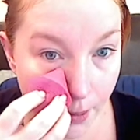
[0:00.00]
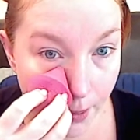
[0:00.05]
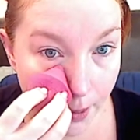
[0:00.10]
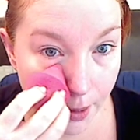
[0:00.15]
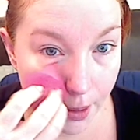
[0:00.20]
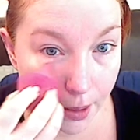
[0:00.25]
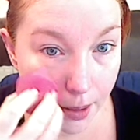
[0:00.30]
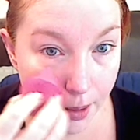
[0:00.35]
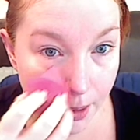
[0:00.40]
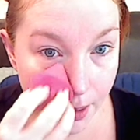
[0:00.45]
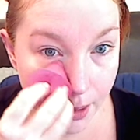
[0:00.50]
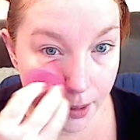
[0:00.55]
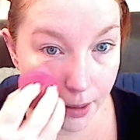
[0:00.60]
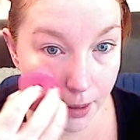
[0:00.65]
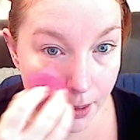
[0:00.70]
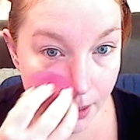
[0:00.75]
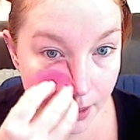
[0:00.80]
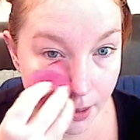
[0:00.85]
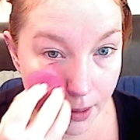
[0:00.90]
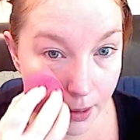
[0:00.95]
Alright.
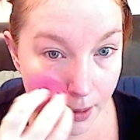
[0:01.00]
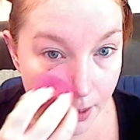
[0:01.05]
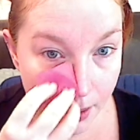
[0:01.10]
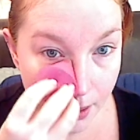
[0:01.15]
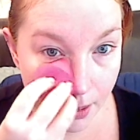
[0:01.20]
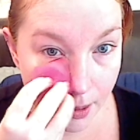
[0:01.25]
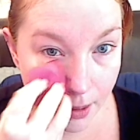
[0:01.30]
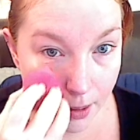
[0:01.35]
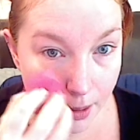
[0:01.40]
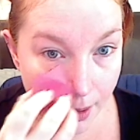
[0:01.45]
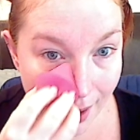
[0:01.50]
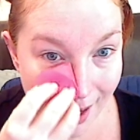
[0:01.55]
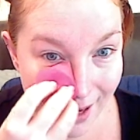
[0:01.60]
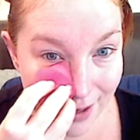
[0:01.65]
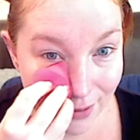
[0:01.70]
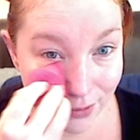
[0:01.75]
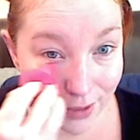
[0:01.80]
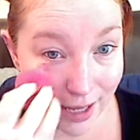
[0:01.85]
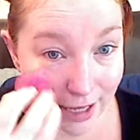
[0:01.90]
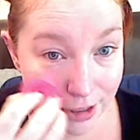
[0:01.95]
I
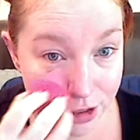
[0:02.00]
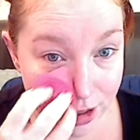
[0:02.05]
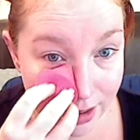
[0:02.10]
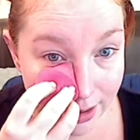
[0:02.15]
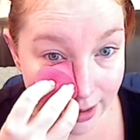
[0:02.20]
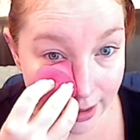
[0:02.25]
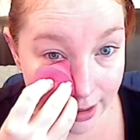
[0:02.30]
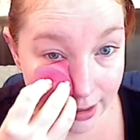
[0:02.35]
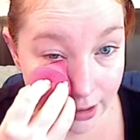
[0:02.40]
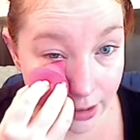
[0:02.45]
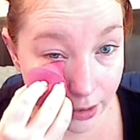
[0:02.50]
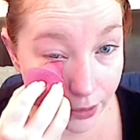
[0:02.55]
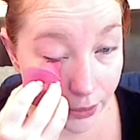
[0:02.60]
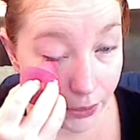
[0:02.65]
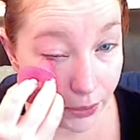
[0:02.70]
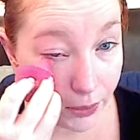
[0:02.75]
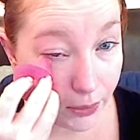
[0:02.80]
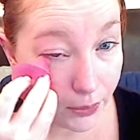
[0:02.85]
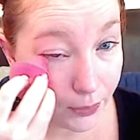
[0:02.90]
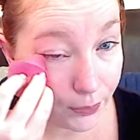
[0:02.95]
don't actually need the
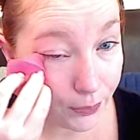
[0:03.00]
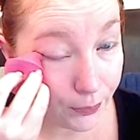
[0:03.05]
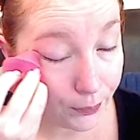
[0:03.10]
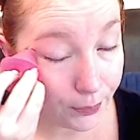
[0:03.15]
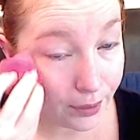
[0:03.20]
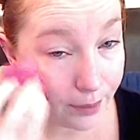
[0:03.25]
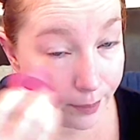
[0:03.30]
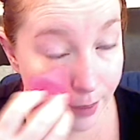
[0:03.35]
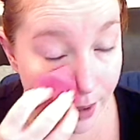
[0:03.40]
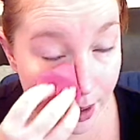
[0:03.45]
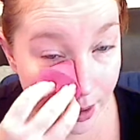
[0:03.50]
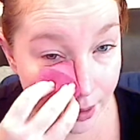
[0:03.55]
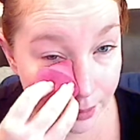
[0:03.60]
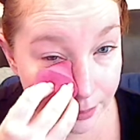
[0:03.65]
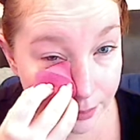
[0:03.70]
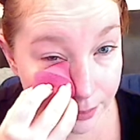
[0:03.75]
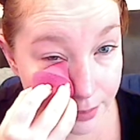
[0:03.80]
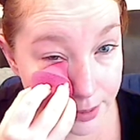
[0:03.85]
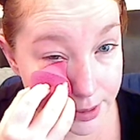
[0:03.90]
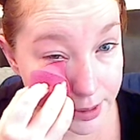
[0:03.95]
3
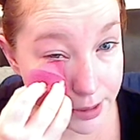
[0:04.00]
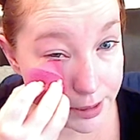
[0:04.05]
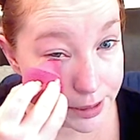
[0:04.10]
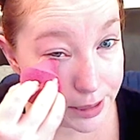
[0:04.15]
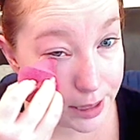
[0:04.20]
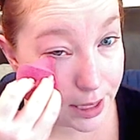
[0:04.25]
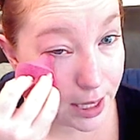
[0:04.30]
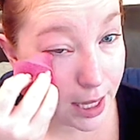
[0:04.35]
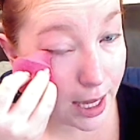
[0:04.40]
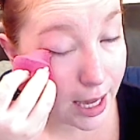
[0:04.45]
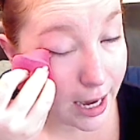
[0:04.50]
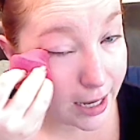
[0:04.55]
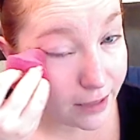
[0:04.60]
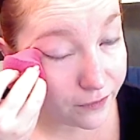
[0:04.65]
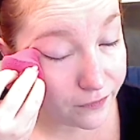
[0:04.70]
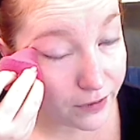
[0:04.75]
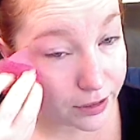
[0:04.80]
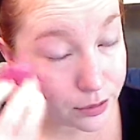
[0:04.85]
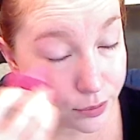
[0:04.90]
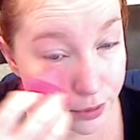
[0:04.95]
pumps, and
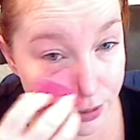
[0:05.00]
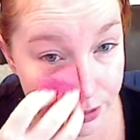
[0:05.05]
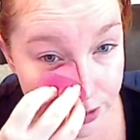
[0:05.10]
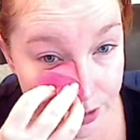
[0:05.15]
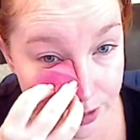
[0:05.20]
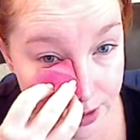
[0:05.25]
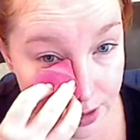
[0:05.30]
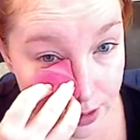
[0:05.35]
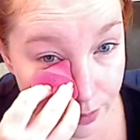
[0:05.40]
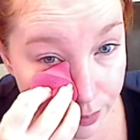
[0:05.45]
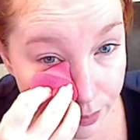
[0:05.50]
in fact when you're using the